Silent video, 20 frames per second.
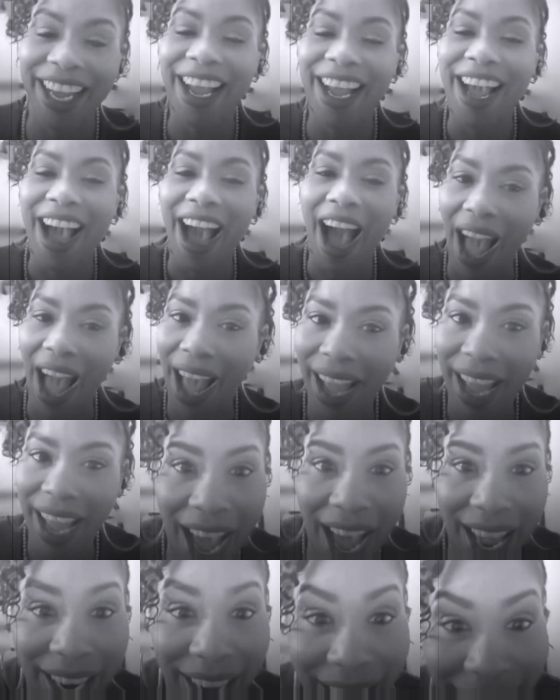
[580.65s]
I
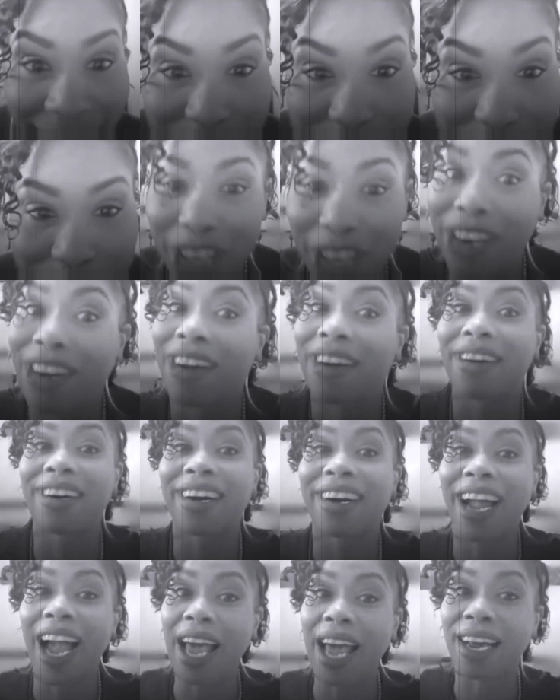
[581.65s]
got up. Your girl
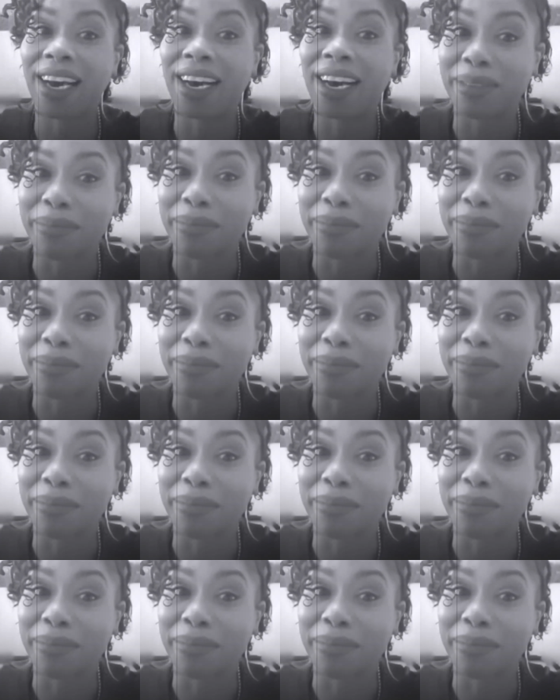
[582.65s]
got up.